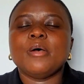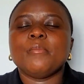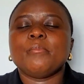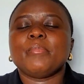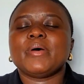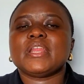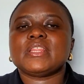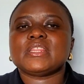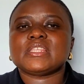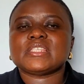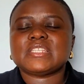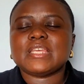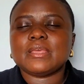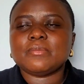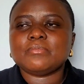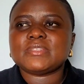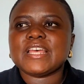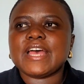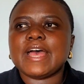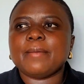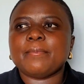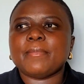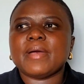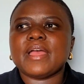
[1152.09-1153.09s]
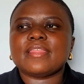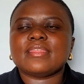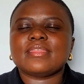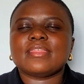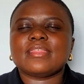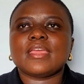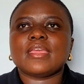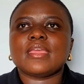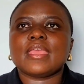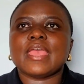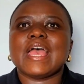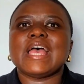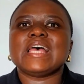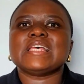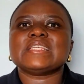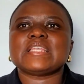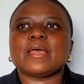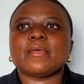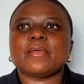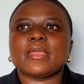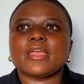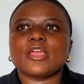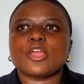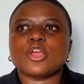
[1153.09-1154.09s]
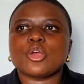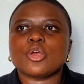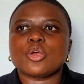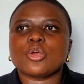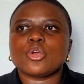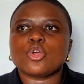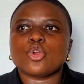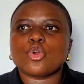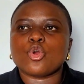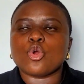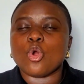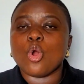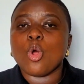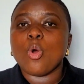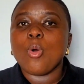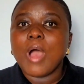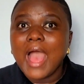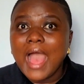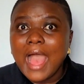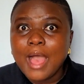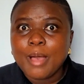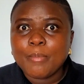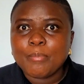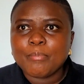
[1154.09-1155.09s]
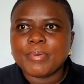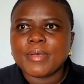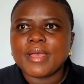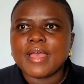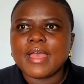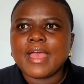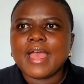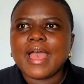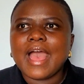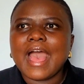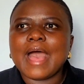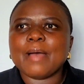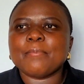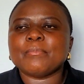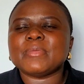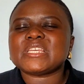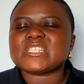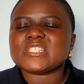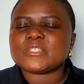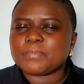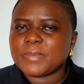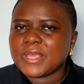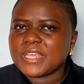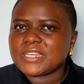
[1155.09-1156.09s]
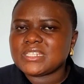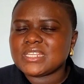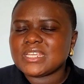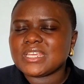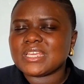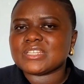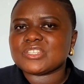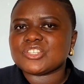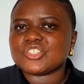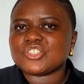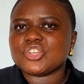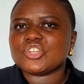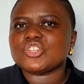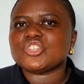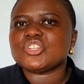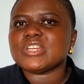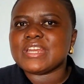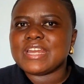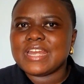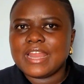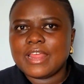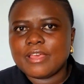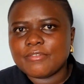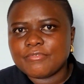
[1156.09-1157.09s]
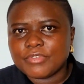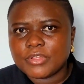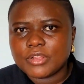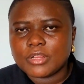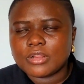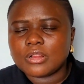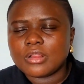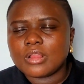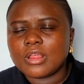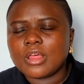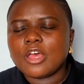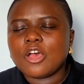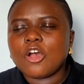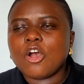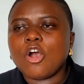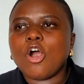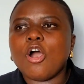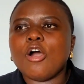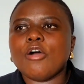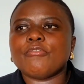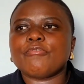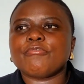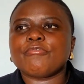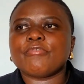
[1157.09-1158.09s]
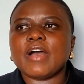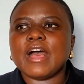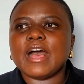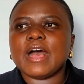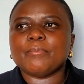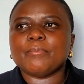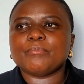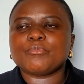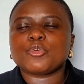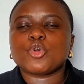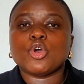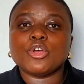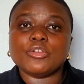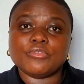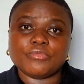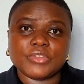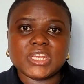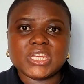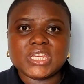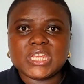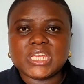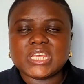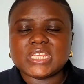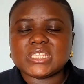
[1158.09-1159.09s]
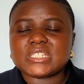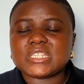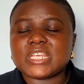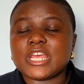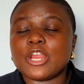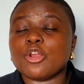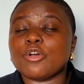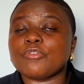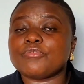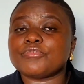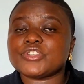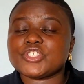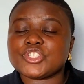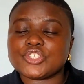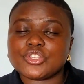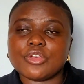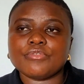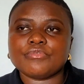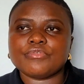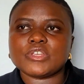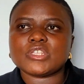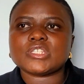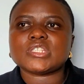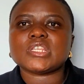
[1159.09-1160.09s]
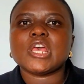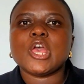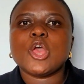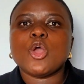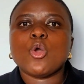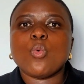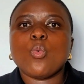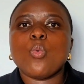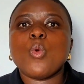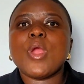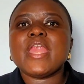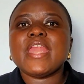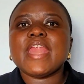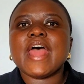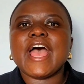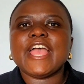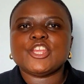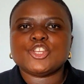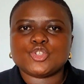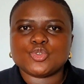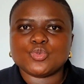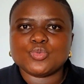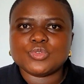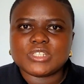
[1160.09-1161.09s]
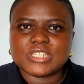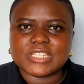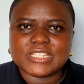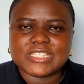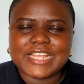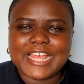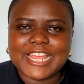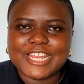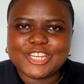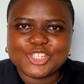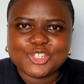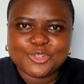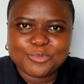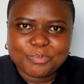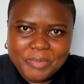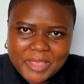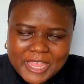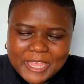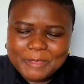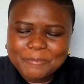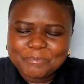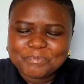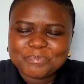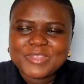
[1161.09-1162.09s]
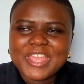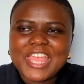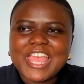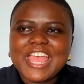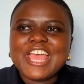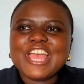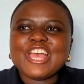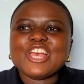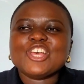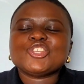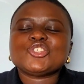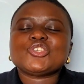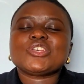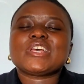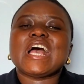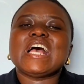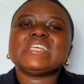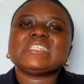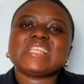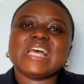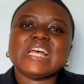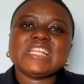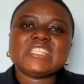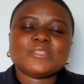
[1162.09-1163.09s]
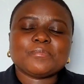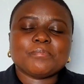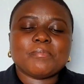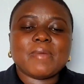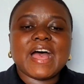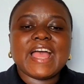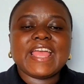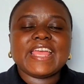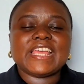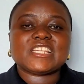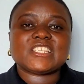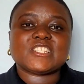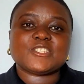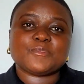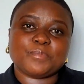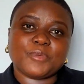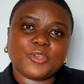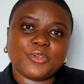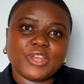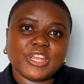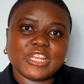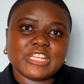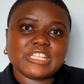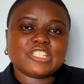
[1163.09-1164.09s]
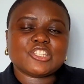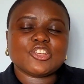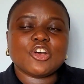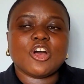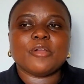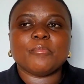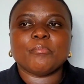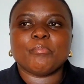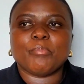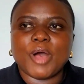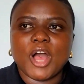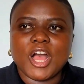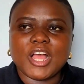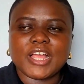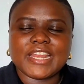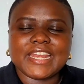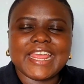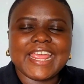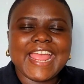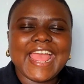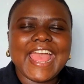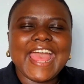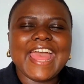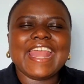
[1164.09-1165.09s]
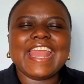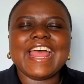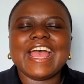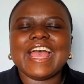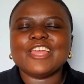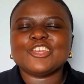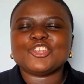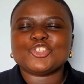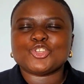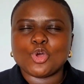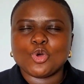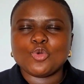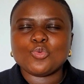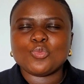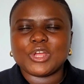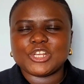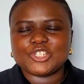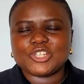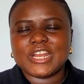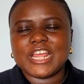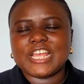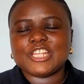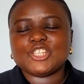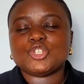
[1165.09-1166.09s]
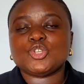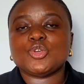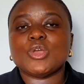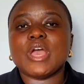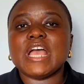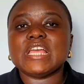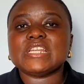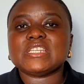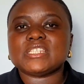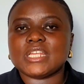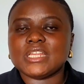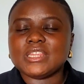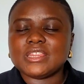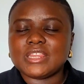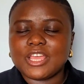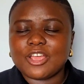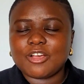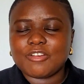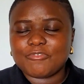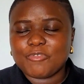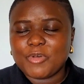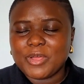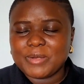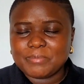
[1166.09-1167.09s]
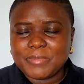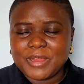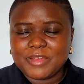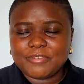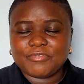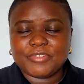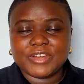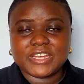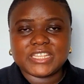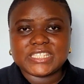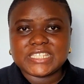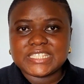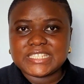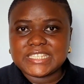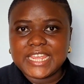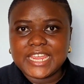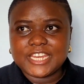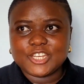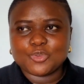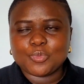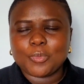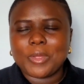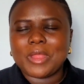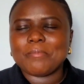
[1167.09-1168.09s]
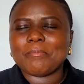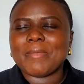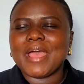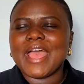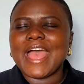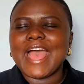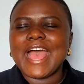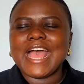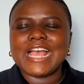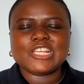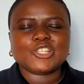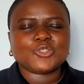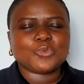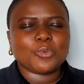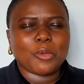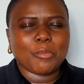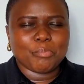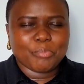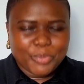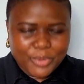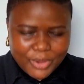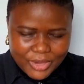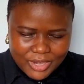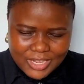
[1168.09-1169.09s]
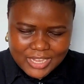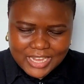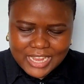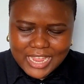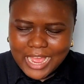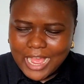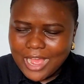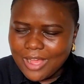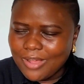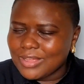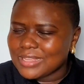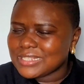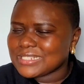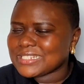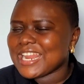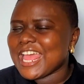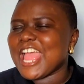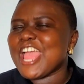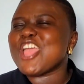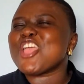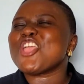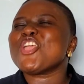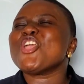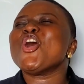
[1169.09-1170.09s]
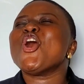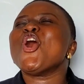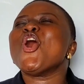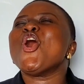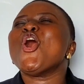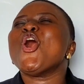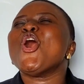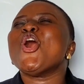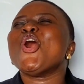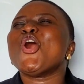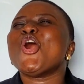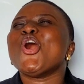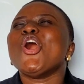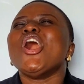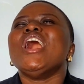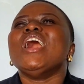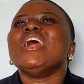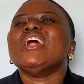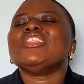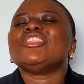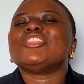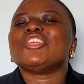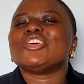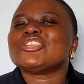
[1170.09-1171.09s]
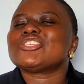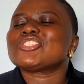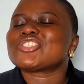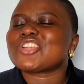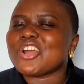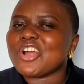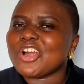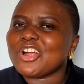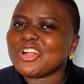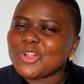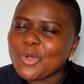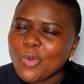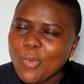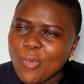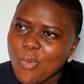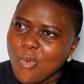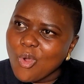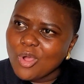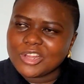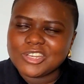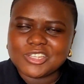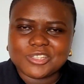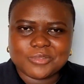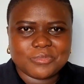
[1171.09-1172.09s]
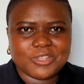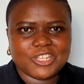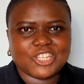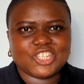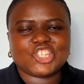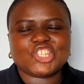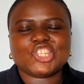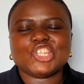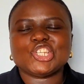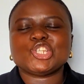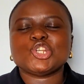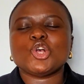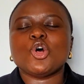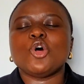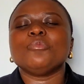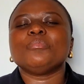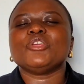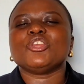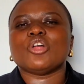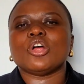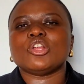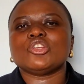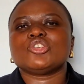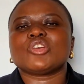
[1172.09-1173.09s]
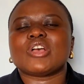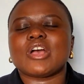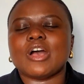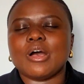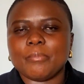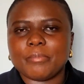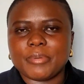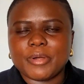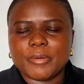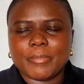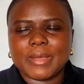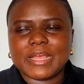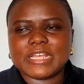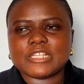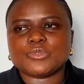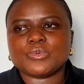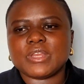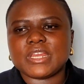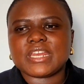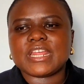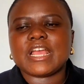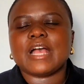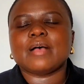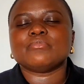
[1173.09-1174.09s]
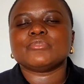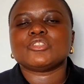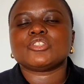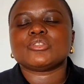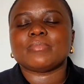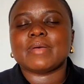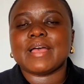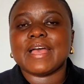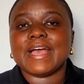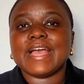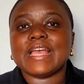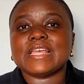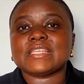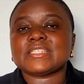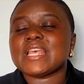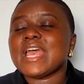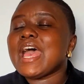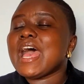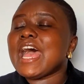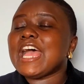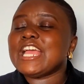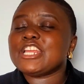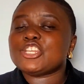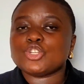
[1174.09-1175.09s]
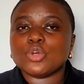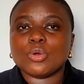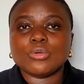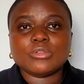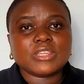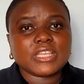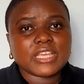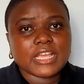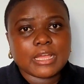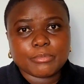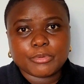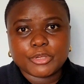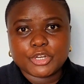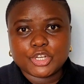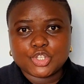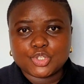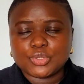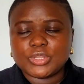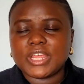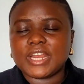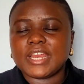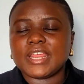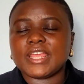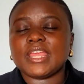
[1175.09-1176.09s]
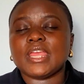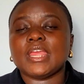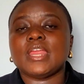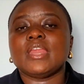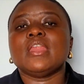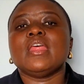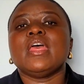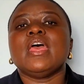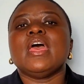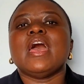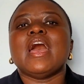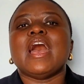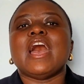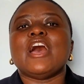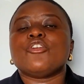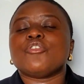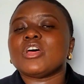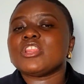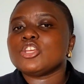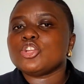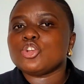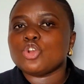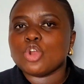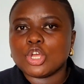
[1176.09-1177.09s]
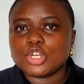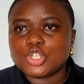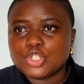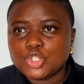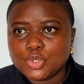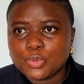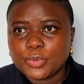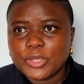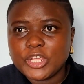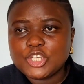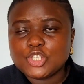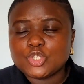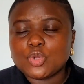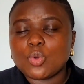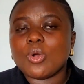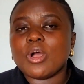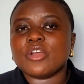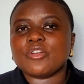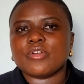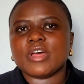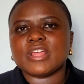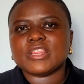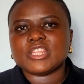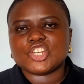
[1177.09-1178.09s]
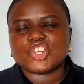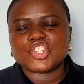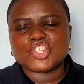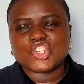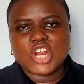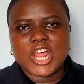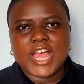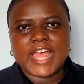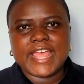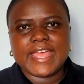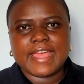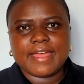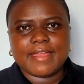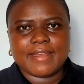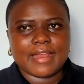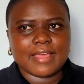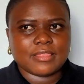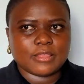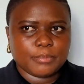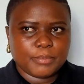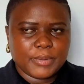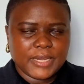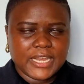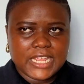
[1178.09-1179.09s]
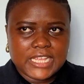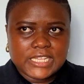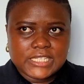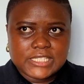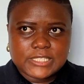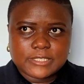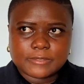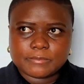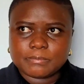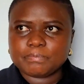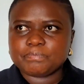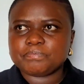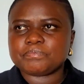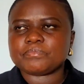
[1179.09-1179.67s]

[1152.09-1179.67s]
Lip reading: But at the same time, I think as I grow up, I'm expecting a certain level of convenience and of service when I do decide to pay. So guys, that's my experience on bargaining. And I don't want to lie to you, I did think of what my friend said. When my eyes were burning, I was like, yo, this girl warned me. She told me not to compromise when it comes to my eyes. I don't think I'm going to do that again. I'd rather not do it, or I'd rather try another place.